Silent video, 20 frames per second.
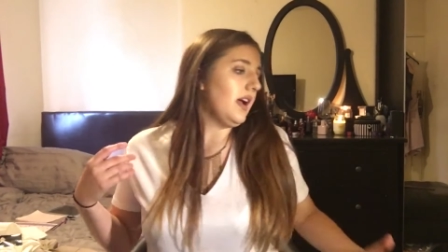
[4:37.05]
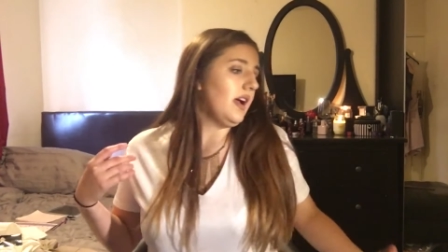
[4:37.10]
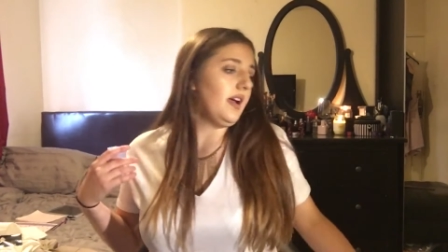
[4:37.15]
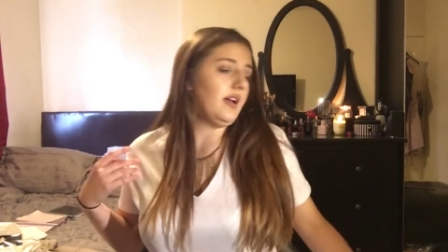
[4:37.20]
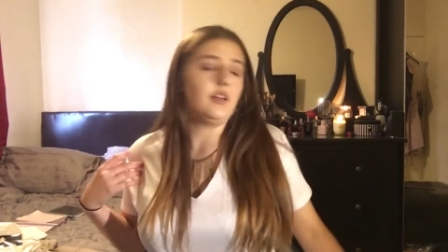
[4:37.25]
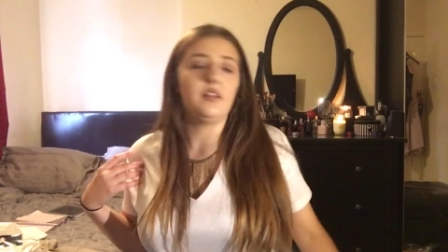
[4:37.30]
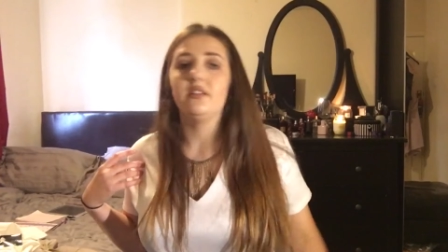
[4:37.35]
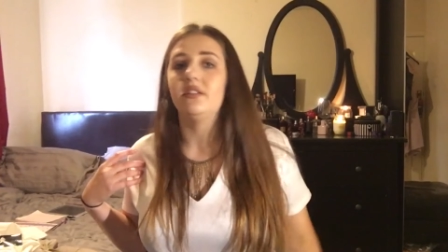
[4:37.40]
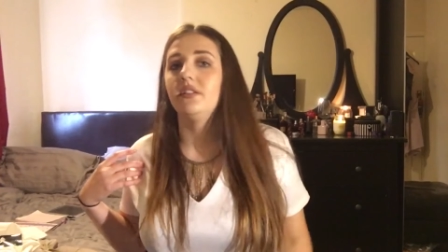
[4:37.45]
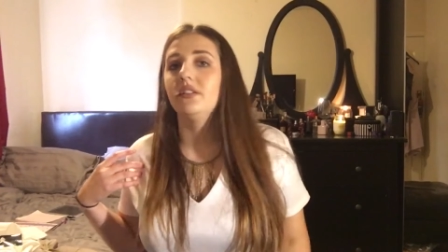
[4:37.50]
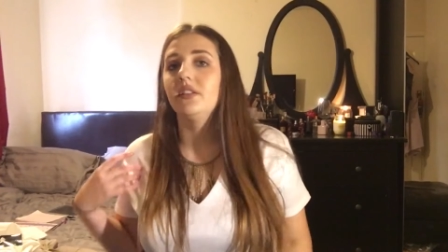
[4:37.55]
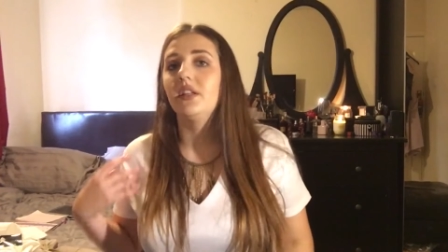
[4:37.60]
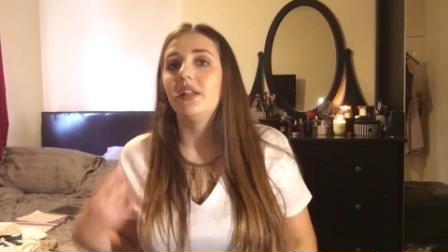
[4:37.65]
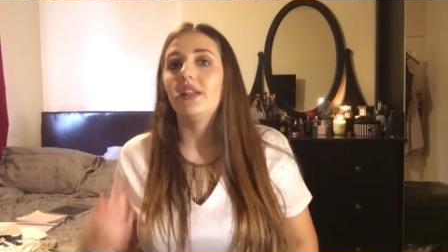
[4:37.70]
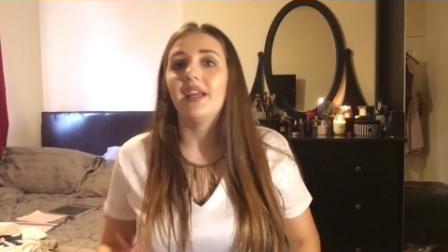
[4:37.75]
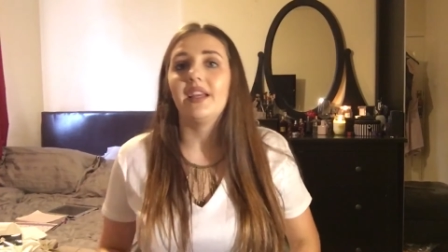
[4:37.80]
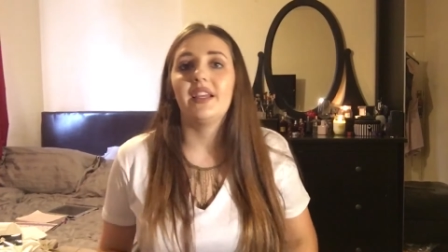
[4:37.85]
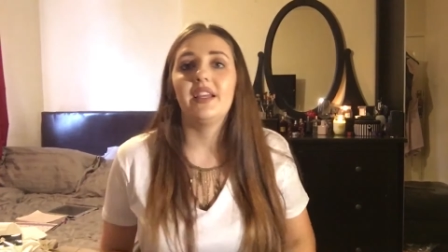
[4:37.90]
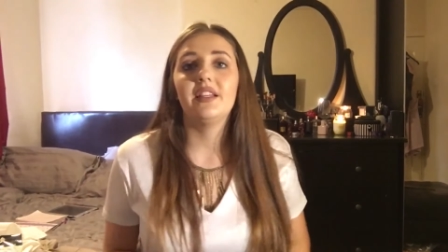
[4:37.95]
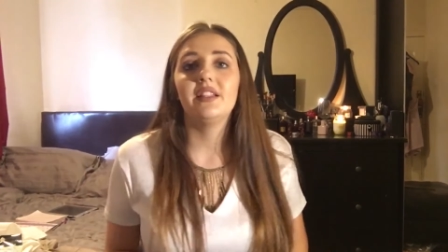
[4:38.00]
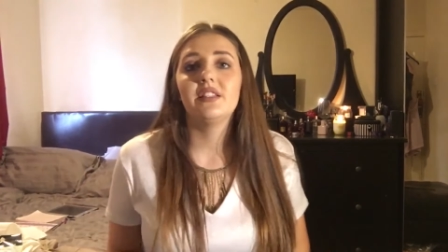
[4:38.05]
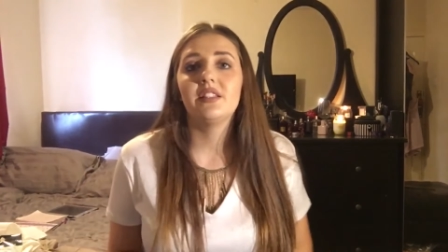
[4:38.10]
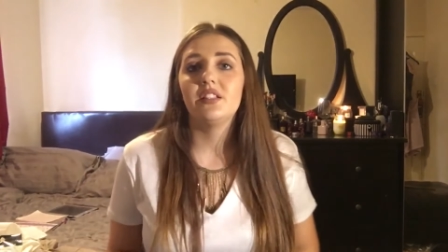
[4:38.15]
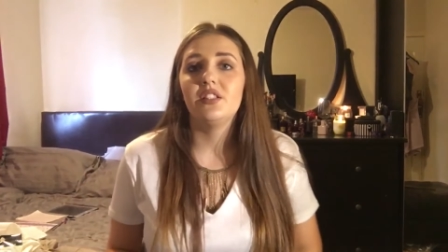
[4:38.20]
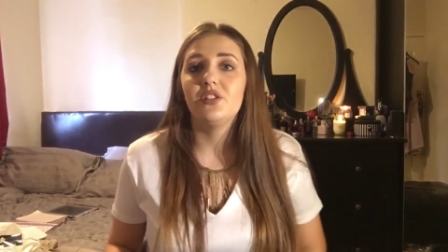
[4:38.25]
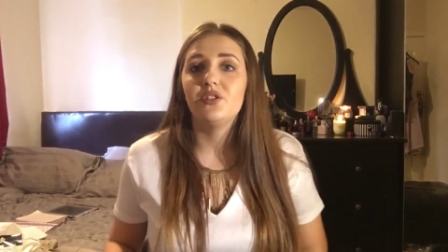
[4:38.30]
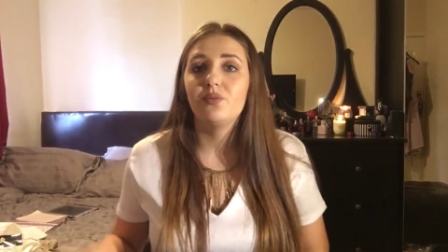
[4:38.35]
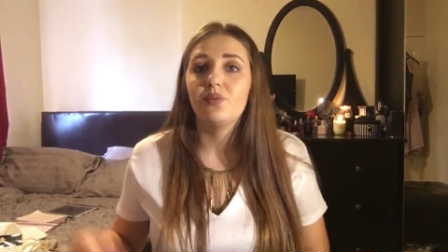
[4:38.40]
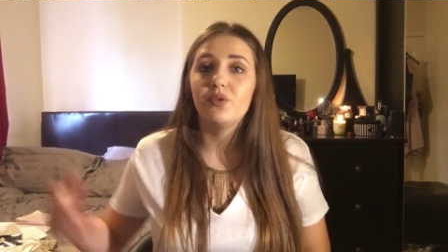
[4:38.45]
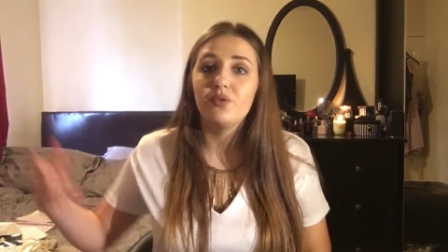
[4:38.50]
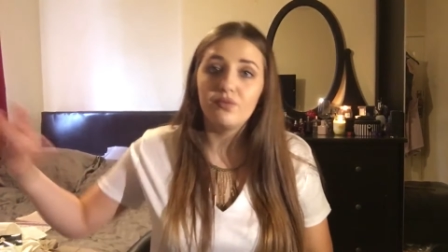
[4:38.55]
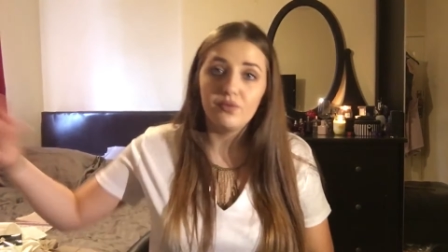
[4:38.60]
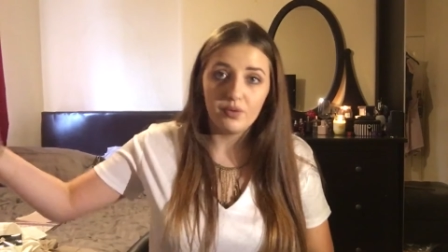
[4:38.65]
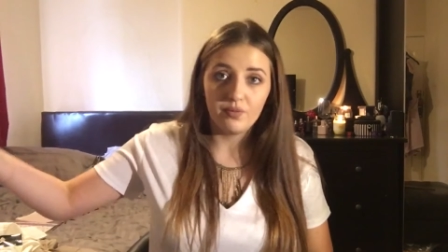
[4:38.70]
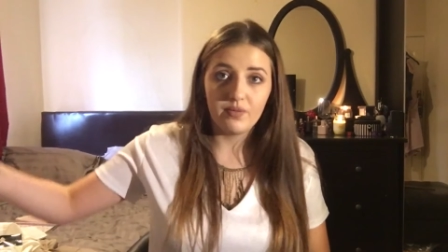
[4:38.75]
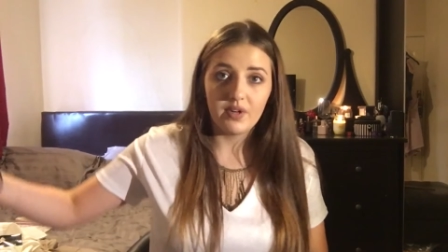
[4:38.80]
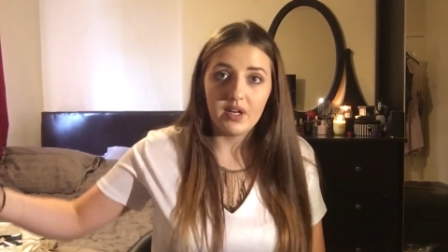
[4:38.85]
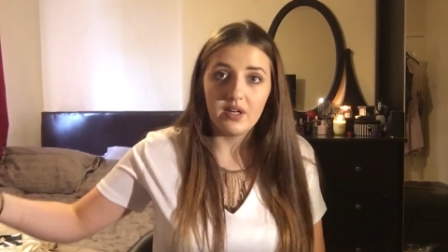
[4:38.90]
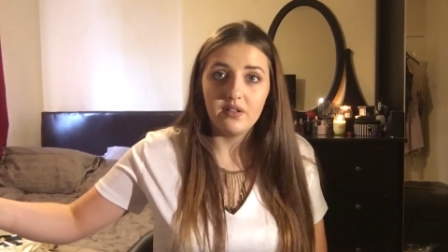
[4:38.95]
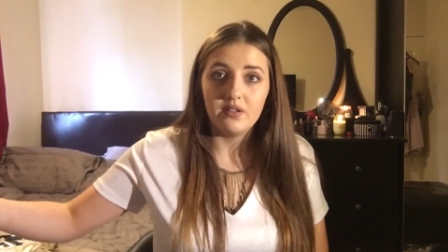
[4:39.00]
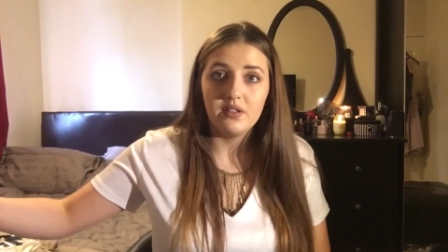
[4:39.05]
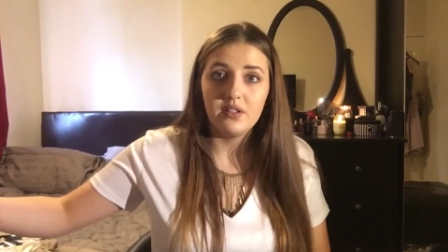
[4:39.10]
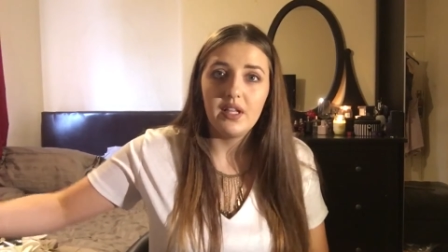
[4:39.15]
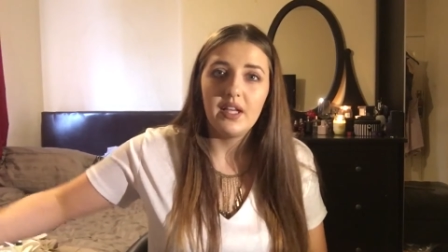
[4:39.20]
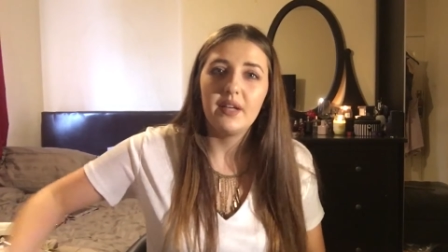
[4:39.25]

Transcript: and leggings and you just want to run around.